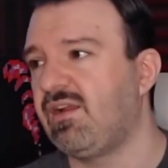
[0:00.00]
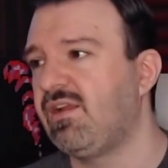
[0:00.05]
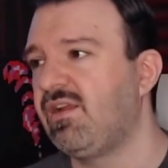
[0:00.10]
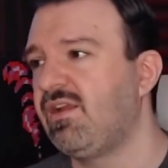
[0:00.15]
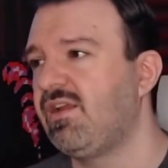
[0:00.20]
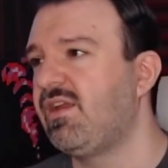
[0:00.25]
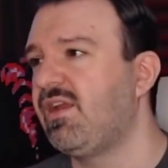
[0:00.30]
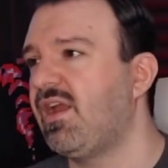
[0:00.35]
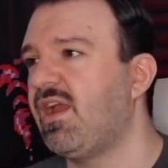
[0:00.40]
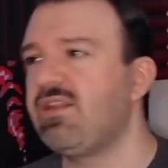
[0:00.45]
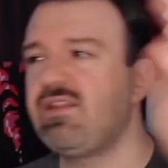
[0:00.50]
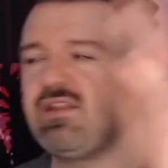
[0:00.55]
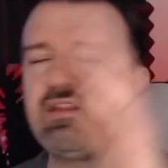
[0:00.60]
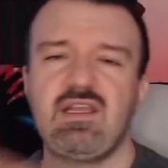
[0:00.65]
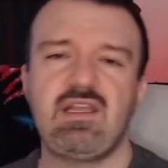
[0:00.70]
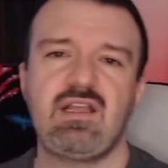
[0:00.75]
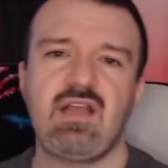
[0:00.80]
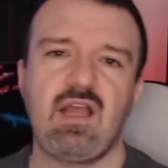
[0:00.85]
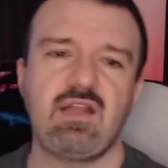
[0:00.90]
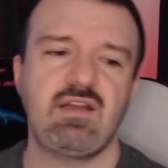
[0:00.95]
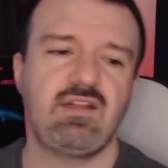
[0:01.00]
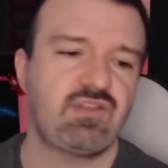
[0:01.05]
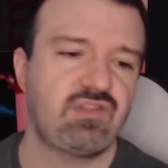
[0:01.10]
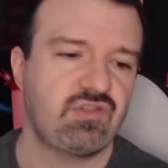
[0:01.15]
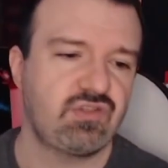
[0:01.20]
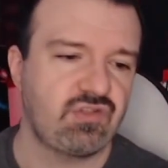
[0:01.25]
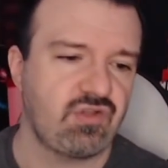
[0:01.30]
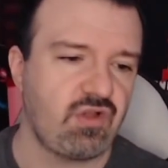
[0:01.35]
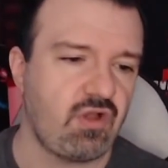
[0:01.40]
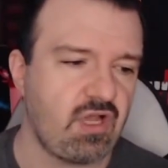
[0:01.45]
I'm pretty sure Breath of the
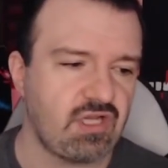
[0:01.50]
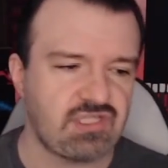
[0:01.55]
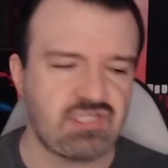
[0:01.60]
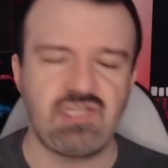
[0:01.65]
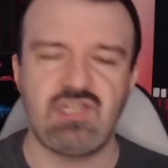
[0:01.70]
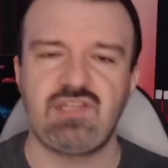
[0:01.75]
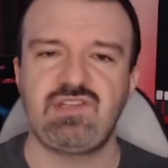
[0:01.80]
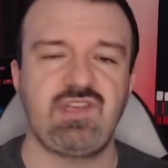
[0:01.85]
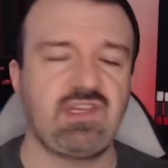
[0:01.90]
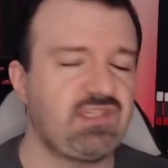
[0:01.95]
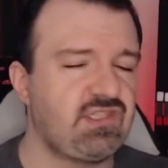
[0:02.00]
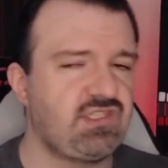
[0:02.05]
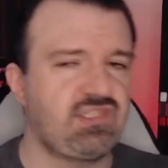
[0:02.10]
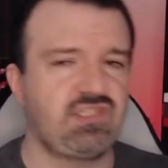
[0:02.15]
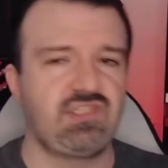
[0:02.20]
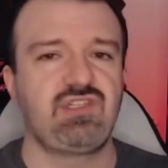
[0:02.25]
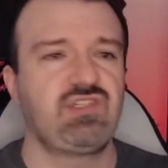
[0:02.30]
Wild did this also.